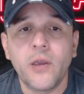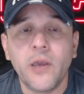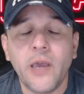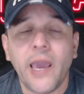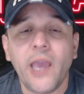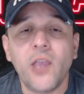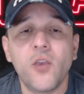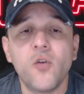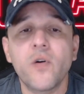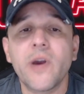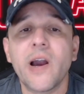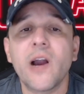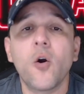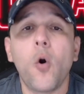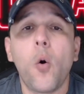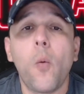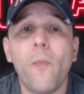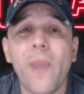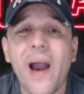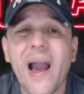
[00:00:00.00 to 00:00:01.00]
And you can
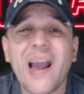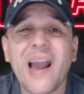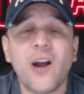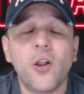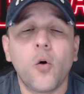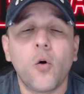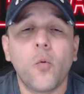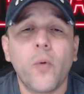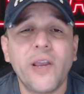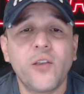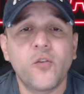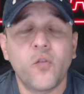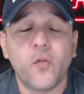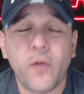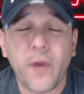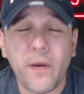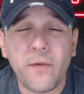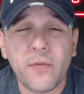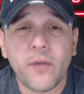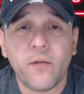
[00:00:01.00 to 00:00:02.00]
go back all the way to
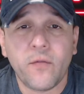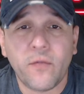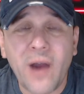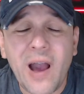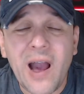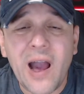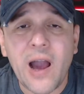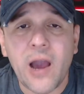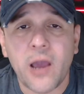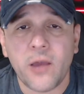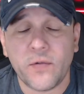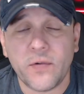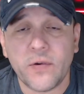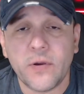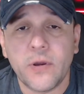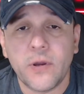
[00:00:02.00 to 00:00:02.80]
55.